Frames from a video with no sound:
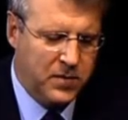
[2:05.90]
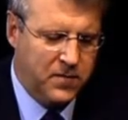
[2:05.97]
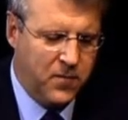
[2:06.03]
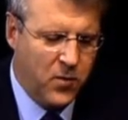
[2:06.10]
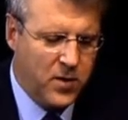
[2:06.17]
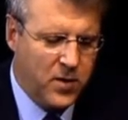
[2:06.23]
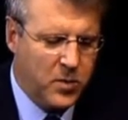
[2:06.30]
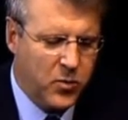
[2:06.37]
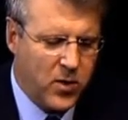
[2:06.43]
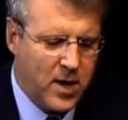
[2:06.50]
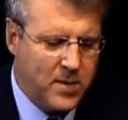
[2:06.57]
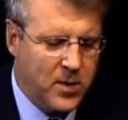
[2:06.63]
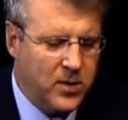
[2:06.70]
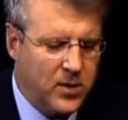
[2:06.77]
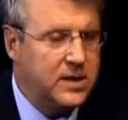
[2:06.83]
Before the
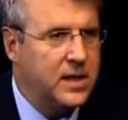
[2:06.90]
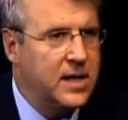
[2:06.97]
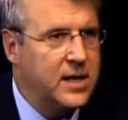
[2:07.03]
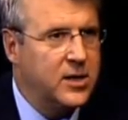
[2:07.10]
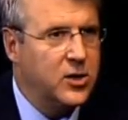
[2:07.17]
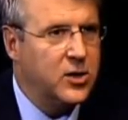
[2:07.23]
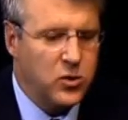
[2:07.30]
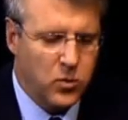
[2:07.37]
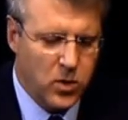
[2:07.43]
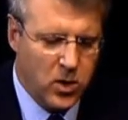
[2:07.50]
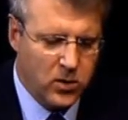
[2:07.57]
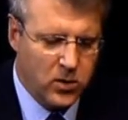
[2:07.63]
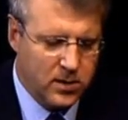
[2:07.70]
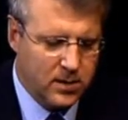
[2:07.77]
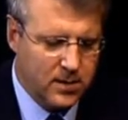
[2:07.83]
primaries had ended, you
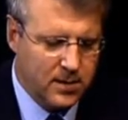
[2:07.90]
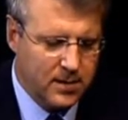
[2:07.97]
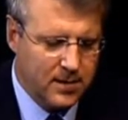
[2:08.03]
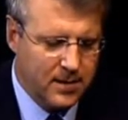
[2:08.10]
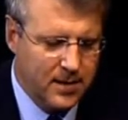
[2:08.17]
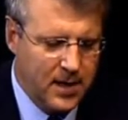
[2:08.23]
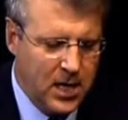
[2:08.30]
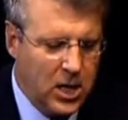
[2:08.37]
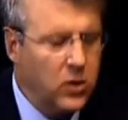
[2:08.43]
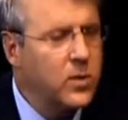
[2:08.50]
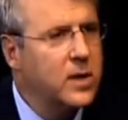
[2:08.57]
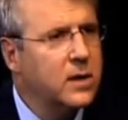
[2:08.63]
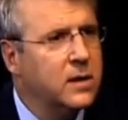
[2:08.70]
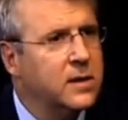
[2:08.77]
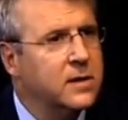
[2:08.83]
wrote,
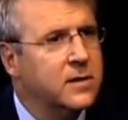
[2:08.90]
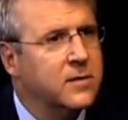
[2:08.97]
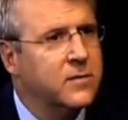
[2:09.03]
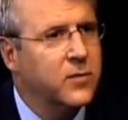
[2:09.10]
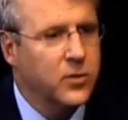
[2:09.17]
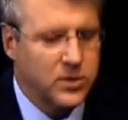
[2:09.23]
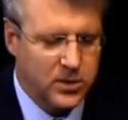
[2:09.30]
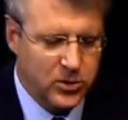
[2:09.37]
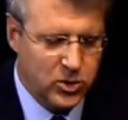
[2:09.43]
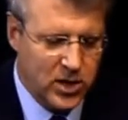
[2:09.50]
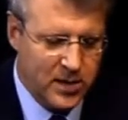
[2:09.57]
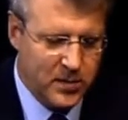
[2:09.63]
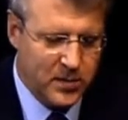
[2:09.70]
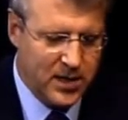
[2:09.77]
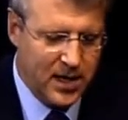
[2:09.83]
Hillary Clinton versus
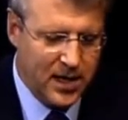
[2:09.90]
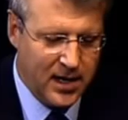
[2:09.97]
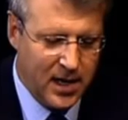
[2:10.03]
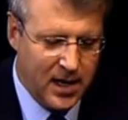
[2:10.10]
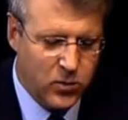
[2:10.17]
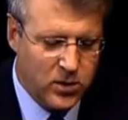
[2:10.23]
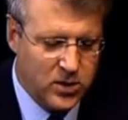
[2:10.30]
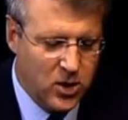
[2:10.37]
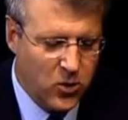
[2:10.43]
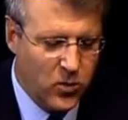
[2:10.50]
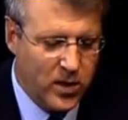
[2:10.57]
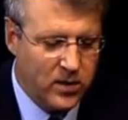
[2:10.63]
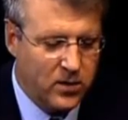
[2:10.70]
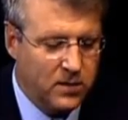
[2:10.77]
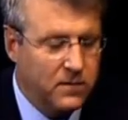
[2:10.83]
John McCain. I wouldn't know
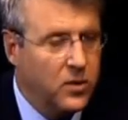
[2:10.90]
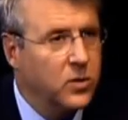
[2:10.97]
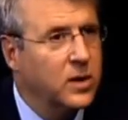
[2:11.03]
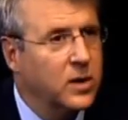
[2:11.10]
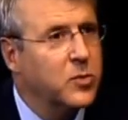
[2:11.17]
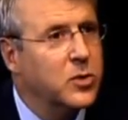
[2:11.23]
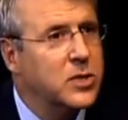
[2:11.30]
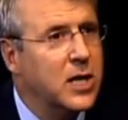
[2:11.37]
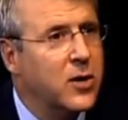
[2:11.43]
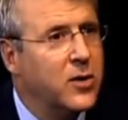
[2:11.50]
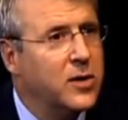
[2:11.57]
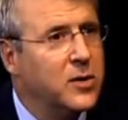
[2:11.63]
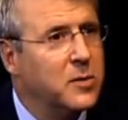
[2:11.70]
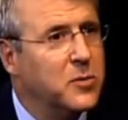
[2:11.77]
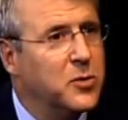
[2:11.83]
whether to vote
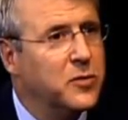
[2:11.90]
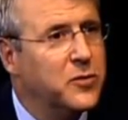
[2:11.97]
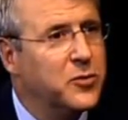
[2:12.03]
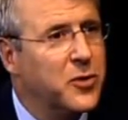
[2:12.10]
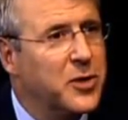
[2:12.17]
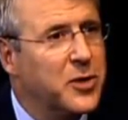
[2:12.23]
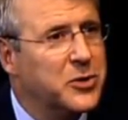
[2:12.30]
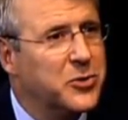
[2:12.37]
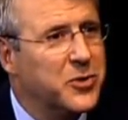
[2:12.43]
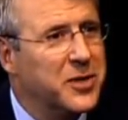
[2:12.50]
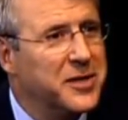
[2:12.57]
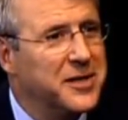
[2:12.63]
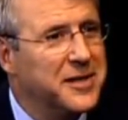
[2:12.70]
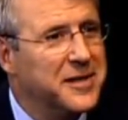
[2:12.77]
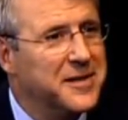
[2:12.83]
Libertarian or move to
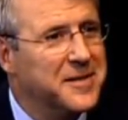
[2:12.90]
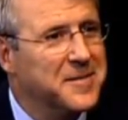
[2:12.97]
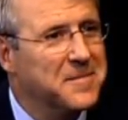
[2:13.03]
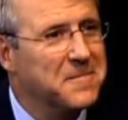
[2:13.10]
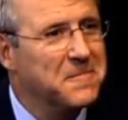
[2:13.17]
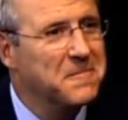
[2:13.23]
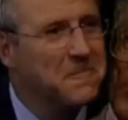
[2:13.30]
Australia.